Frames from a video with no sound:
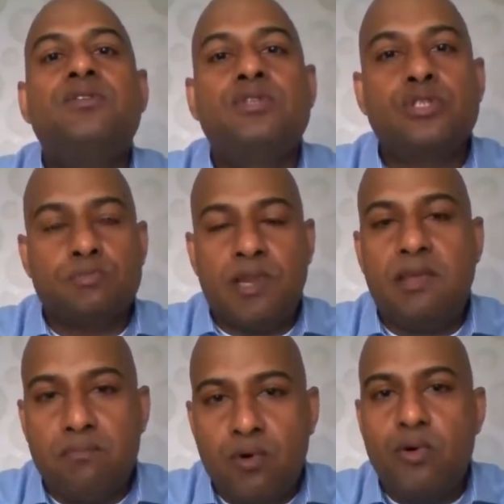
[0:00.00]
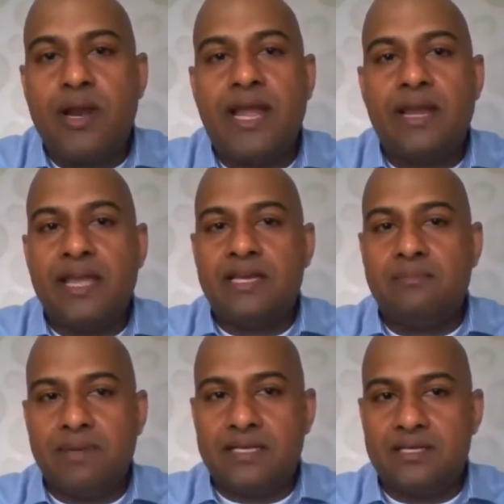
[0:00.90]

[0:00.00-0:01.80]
to speak more and get it better.